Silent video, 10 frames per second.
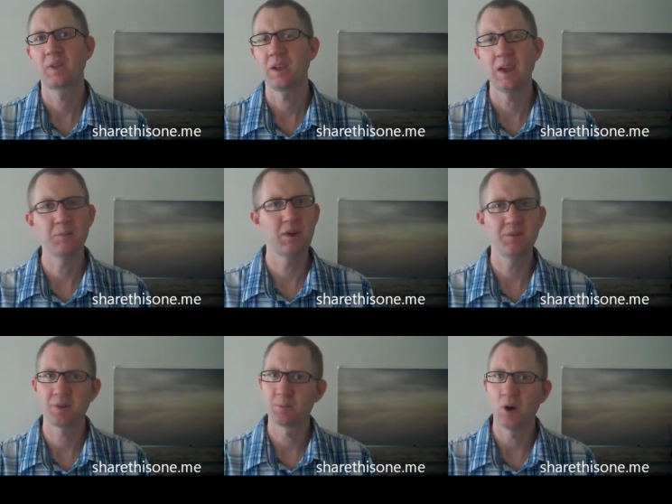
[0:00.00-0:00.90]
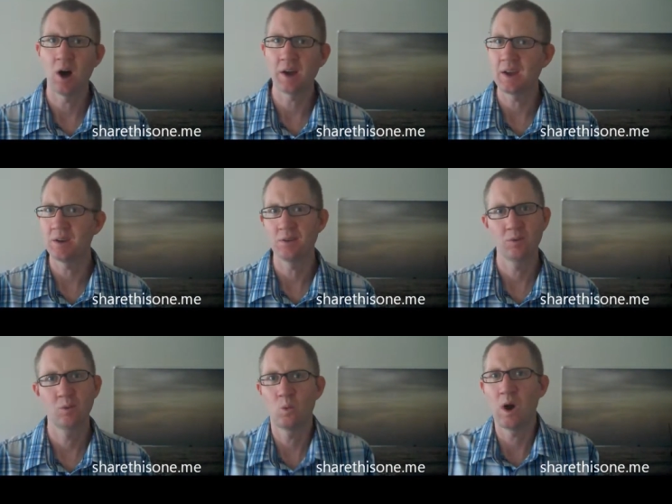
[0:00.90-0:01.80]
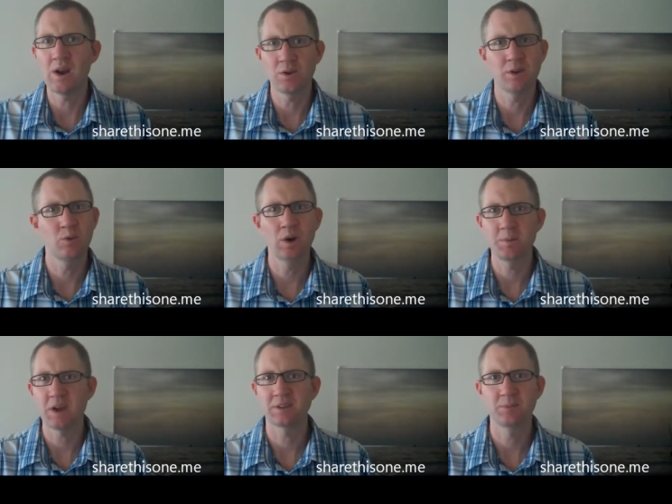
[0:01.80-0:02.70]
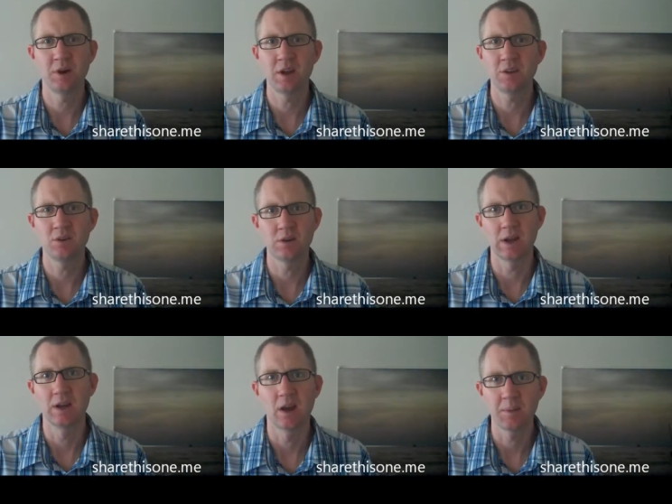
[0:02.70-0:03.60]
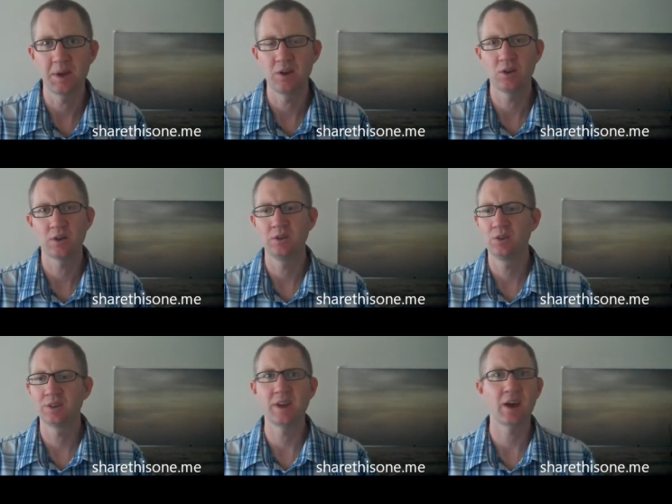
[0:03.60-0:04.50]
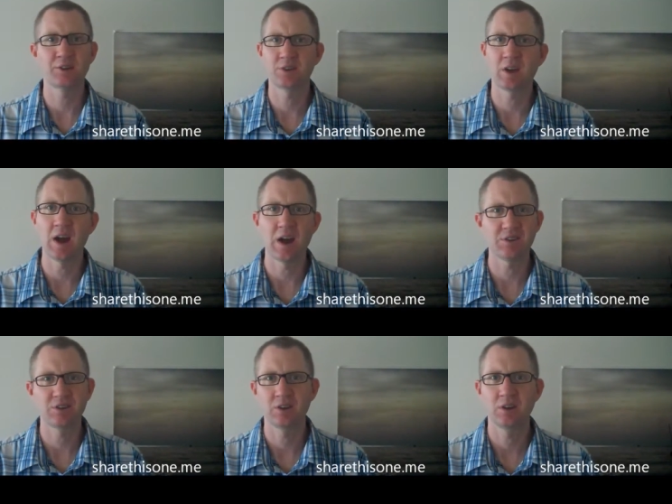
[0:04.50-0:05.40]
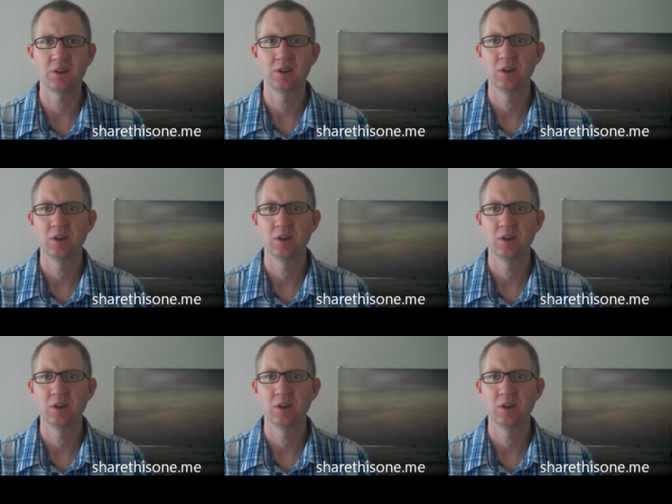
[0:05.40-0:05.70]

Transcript: even if you're blogging, why don't you want to make some money doing it? I mean, you could use the extra cash to,